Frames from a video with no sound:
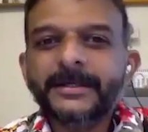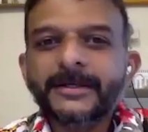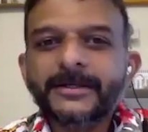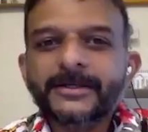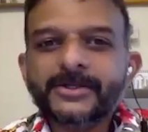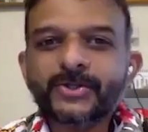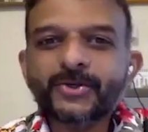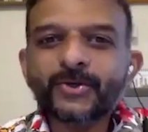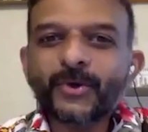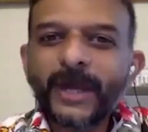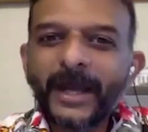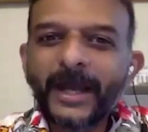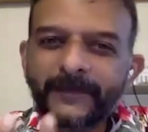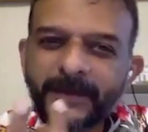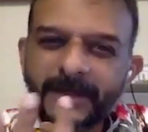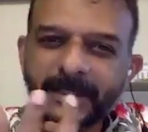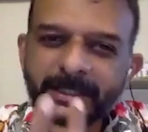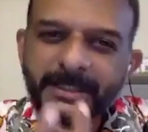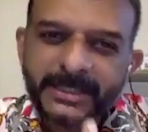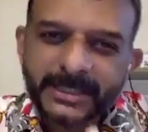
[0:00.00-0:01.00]
So you have
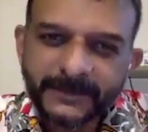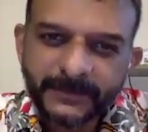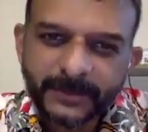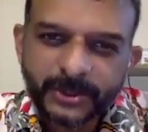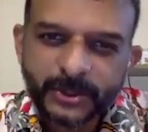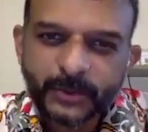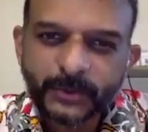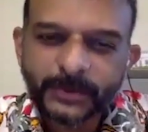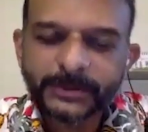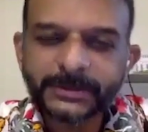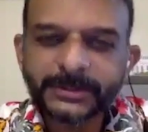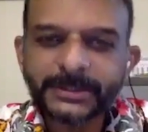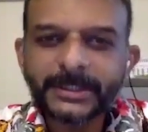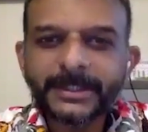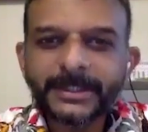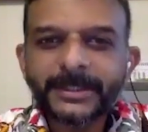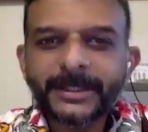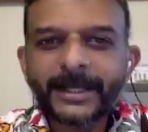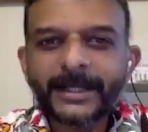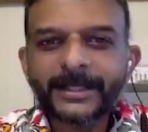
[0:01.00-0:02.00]
the individual
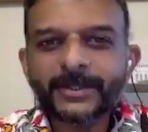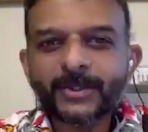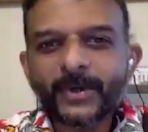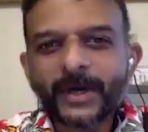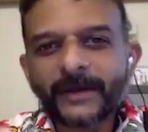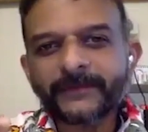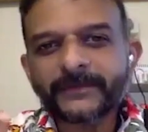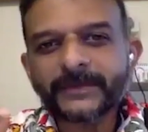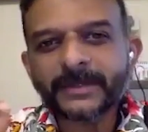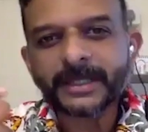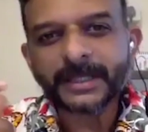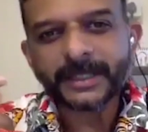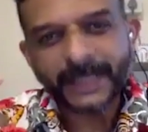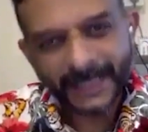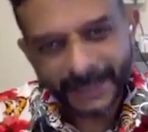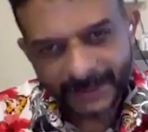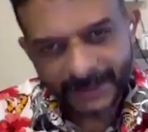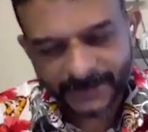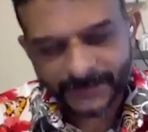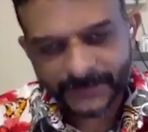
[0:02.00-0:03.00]
and you have the
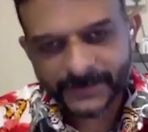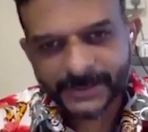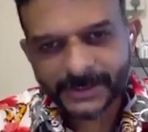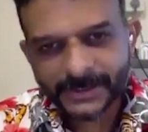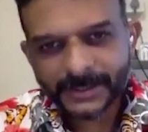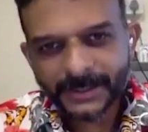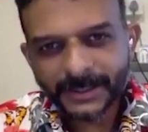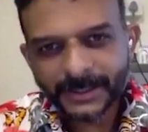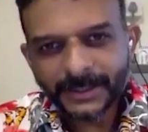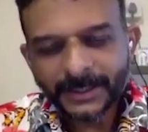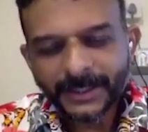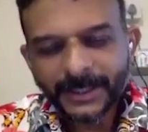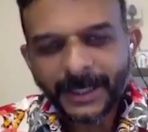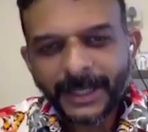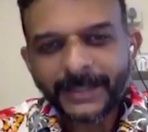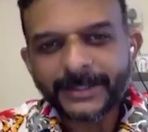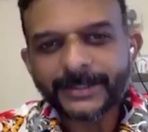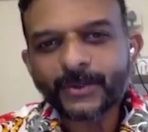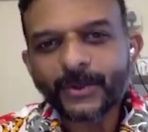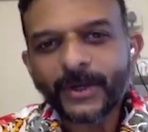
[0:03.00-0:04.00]
collectives.
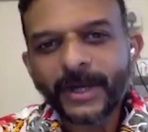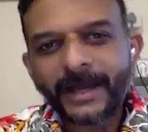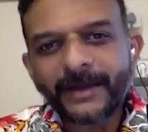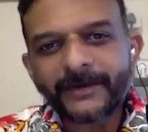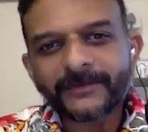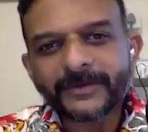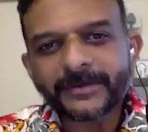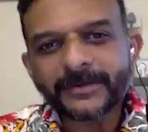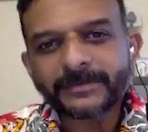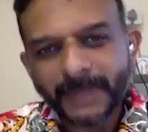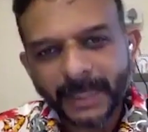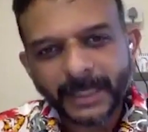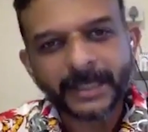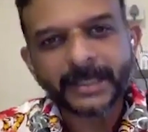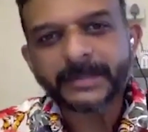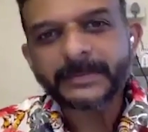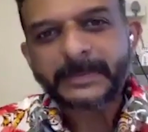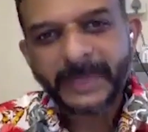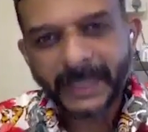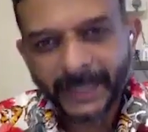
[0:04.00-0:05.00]
And you have
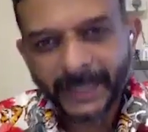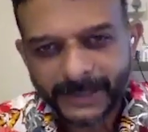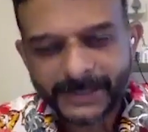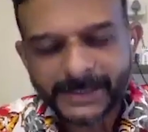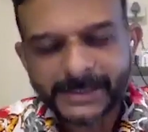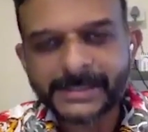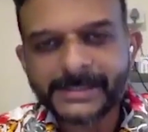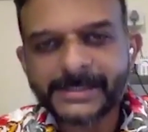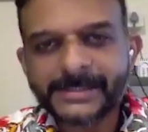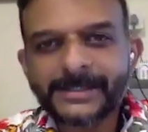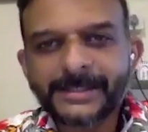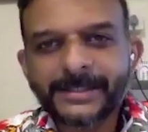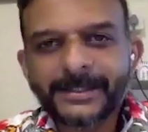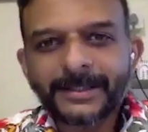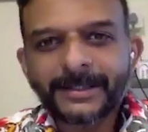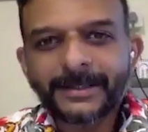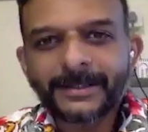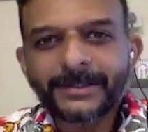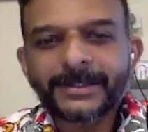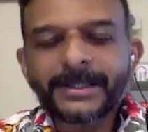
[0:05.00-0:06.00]
Mana, Manas,
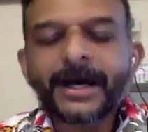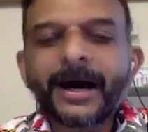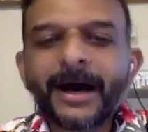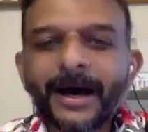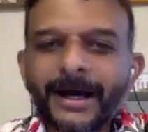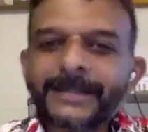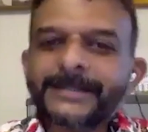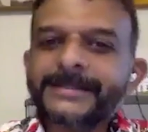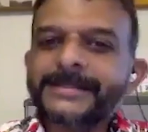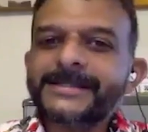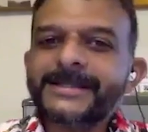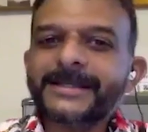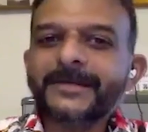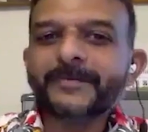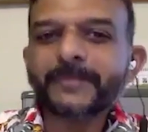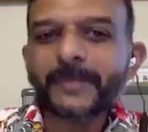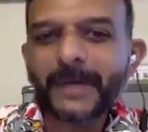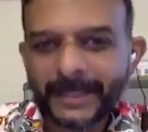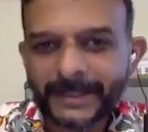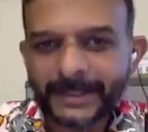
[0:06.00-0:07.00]
the hearts
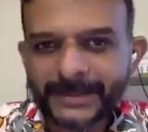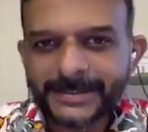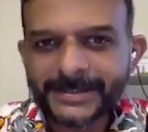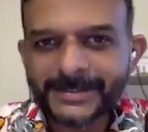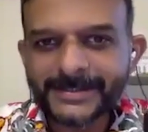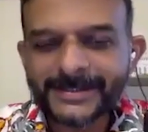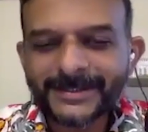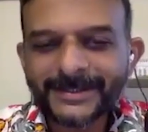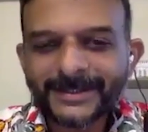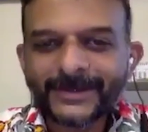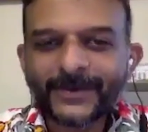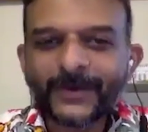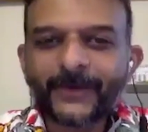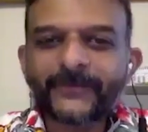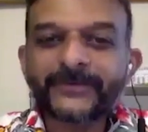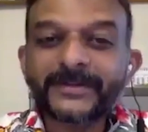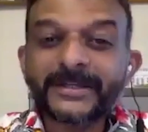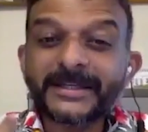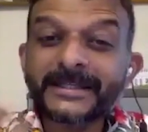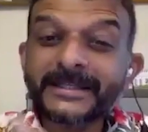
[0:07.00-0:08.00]
and minds of
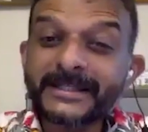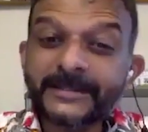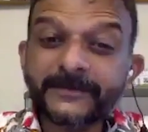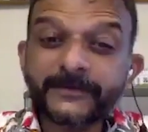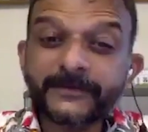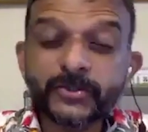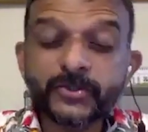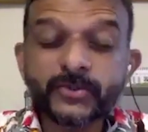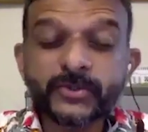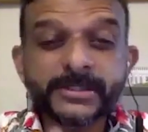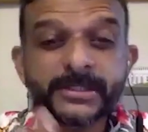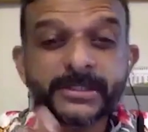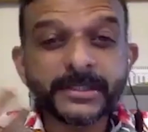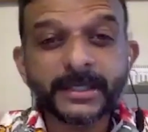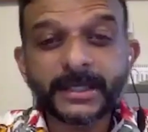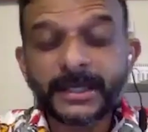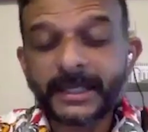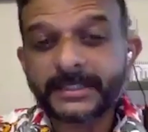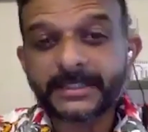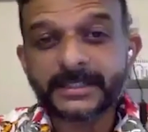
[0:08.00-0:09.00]
the individuals and the
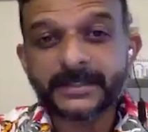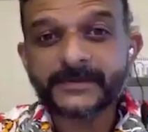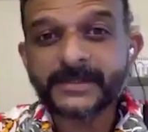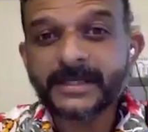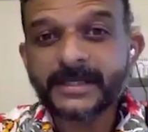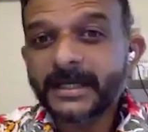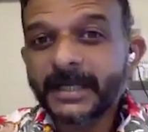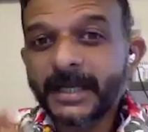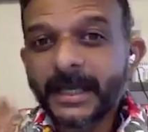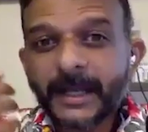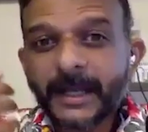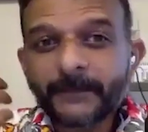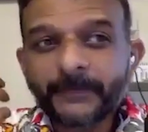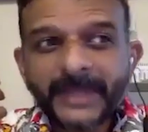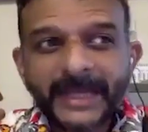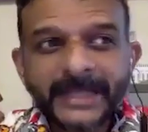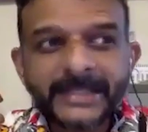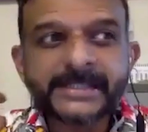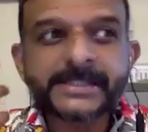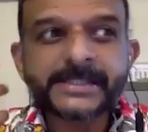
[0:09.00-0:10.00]
collectives.
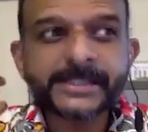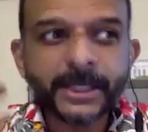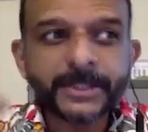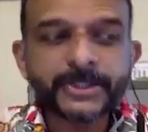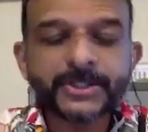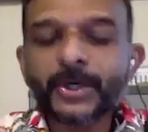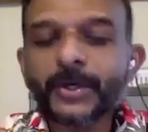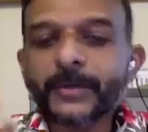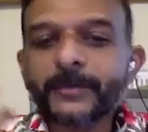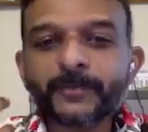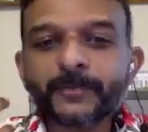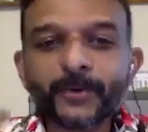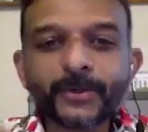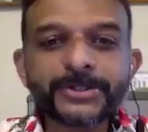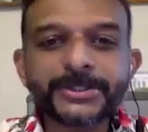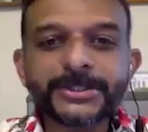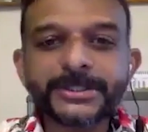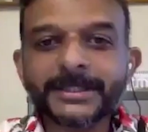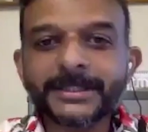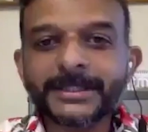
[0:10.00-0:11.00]
That's such a
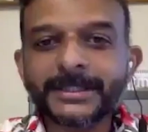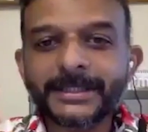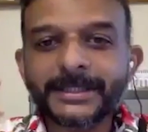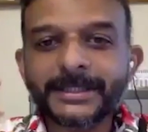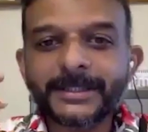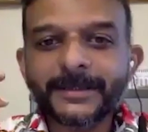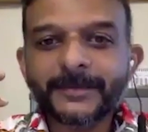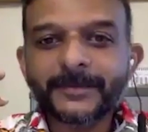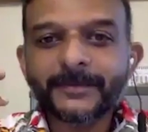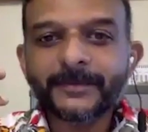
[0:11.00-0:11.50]
politically